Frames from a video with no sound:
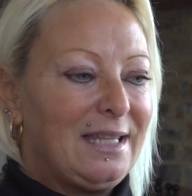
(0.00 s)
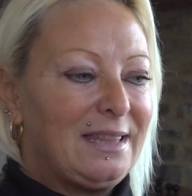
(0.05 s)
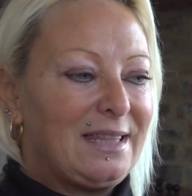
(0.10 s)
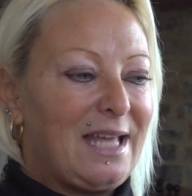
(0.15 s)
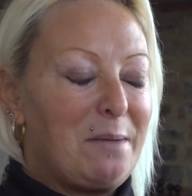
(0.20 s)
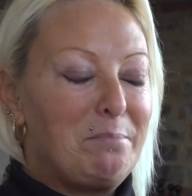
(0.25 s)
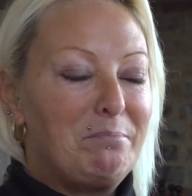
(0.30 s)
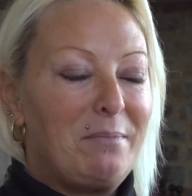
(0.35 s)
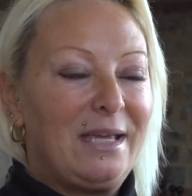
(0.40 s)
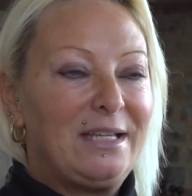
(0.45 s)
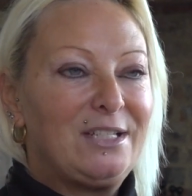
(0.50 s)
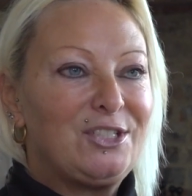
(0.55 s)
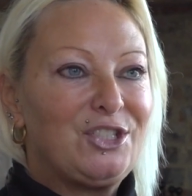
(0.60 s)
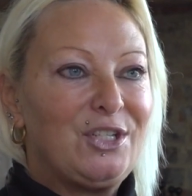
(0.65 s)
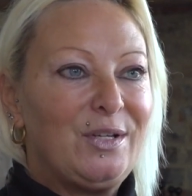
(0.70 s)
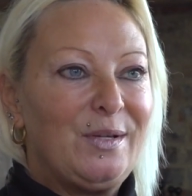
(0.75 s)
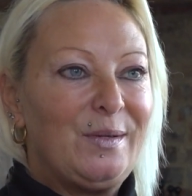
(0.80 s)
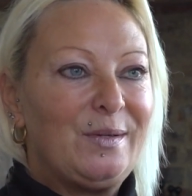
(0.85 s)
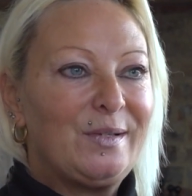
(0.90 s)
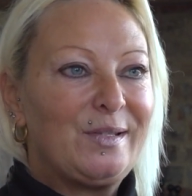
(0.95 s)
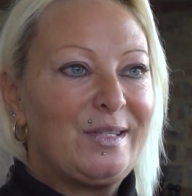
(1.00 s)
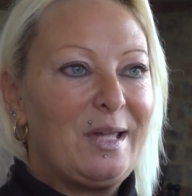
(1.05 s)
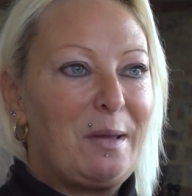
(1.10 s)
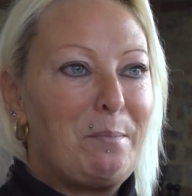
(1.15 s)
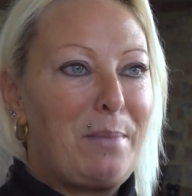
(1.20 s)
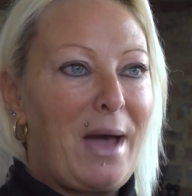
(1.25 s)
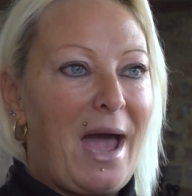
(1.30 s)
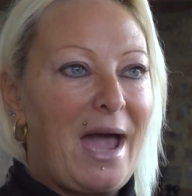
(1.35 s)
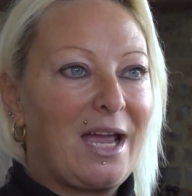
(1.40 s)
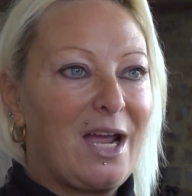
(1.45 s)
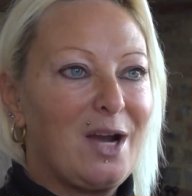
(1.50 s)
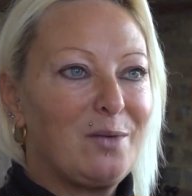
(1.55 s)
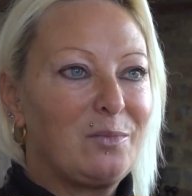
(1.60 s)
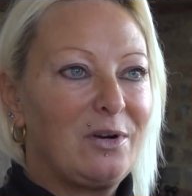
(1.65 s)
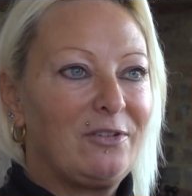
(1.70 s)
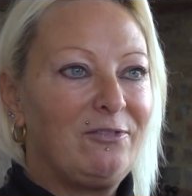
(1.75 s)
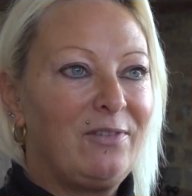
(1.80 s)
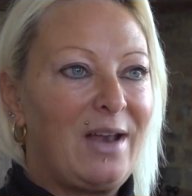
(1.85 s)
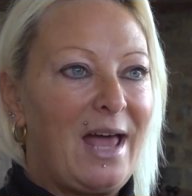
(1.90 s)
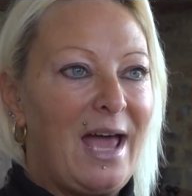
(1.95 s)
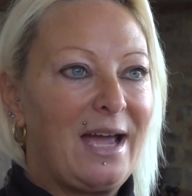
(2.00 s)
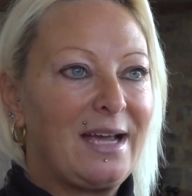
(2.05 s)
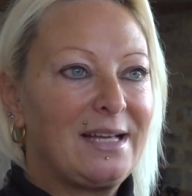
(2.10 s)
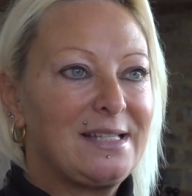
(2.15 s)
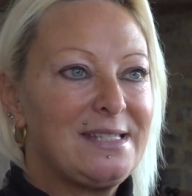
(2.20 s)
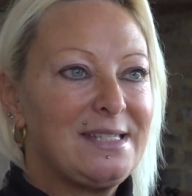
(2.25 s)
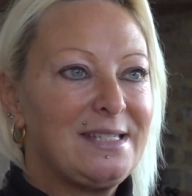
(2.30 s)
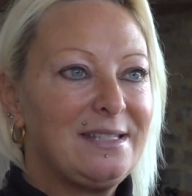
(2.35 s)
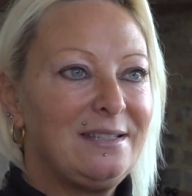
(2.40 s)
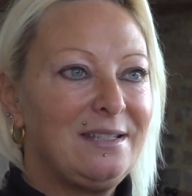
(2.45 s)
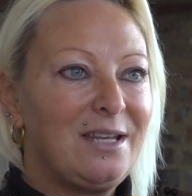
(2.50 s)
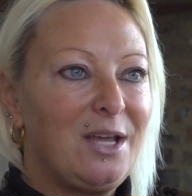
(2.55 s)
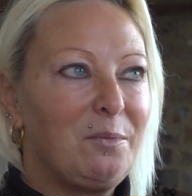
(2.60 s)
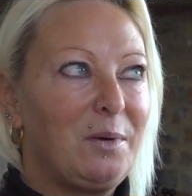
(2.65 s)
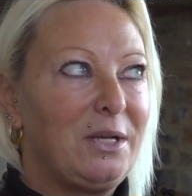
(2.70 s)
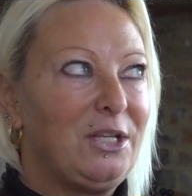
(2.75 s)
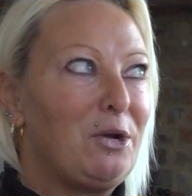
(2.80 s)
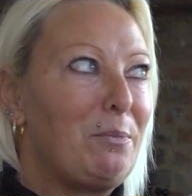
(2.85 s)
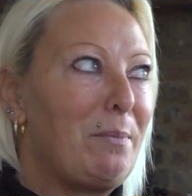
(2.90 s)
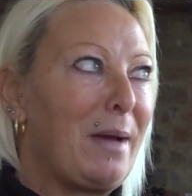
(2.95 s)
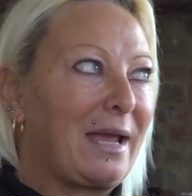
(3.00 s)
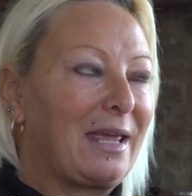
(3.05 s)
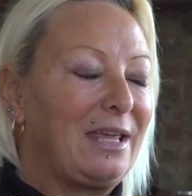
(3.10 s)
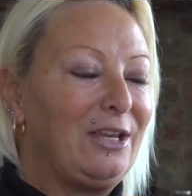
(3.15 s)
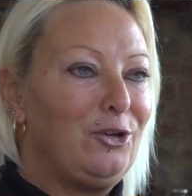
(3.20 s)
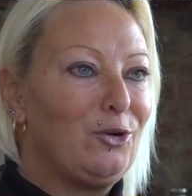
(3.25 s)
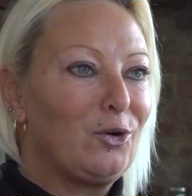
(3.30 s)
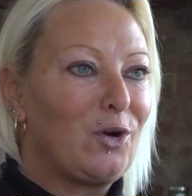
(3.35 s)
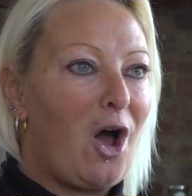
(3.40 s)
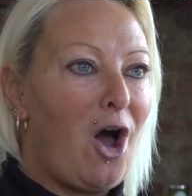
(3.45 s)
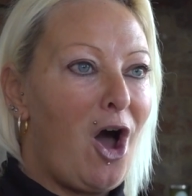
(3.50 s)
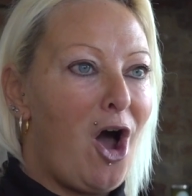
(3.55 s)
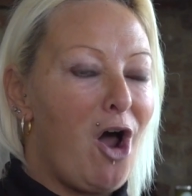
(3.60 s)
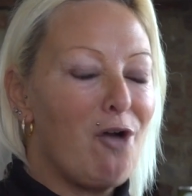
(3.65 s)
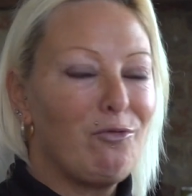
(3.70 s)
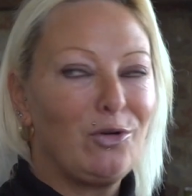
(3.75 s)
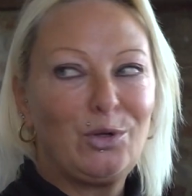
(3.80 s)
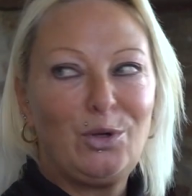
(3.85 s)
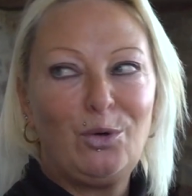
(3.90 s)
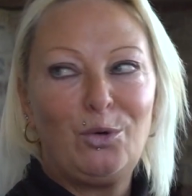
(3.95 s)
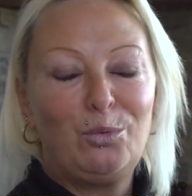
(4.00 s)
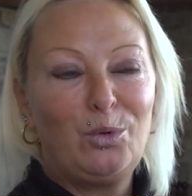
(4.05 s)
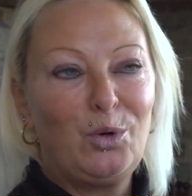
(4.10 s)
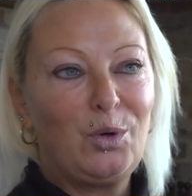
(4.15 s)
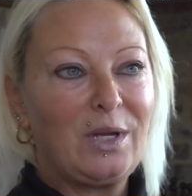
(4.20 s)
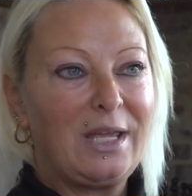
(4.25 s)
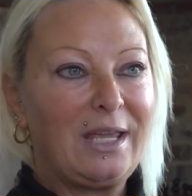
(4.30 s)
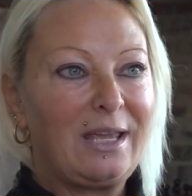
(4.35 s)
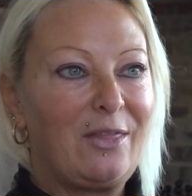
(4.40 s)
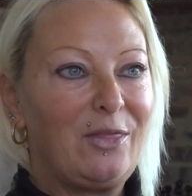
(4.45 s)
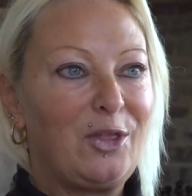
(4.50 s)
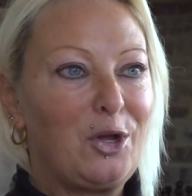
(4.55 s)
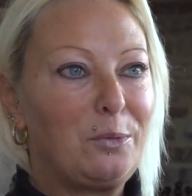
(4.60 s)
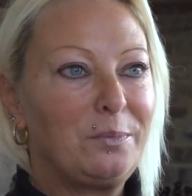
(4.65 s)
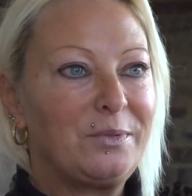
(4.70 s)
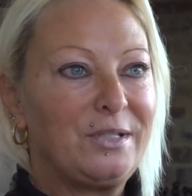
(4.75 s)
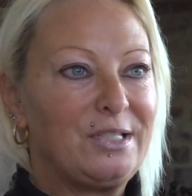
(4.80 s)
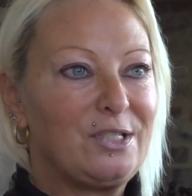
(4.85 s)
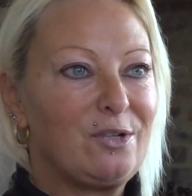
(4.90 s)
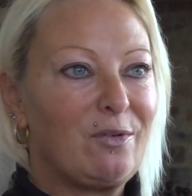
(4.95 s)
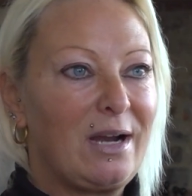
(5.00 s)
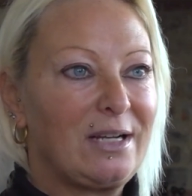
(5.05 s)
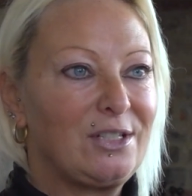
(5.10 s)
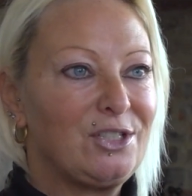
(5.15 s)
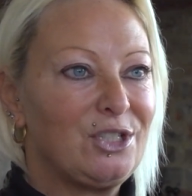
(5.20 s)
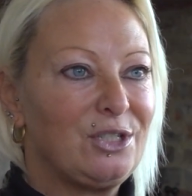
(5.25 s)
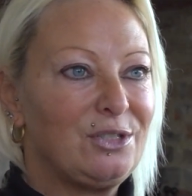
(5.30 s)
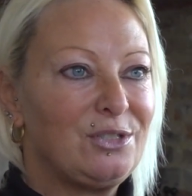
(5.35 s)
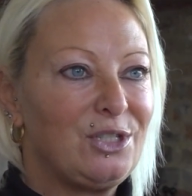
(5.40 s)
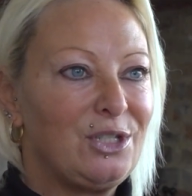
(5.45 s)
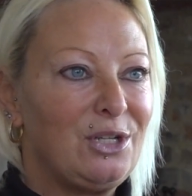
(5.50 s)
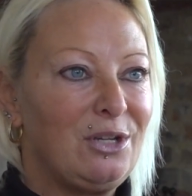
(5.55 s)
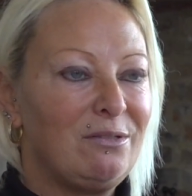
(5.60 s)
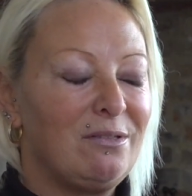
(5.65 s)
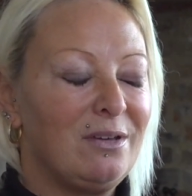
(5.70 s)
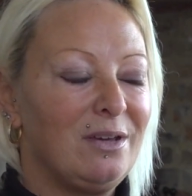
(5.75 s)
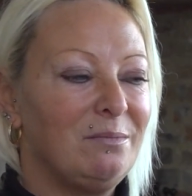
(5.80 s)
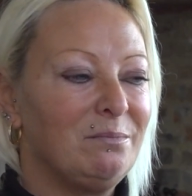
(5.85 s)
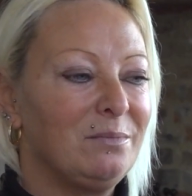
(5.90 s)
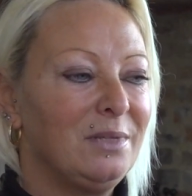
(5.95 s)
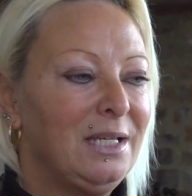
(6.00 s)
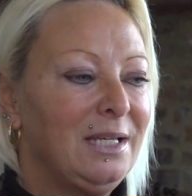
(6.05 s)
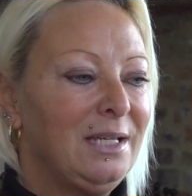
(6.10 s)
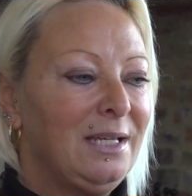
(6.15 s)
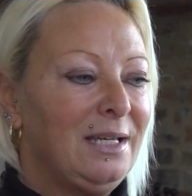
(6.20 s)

That makes you sit back and reflect, you know, when you're back in your car or you're walking in the opposite direction to them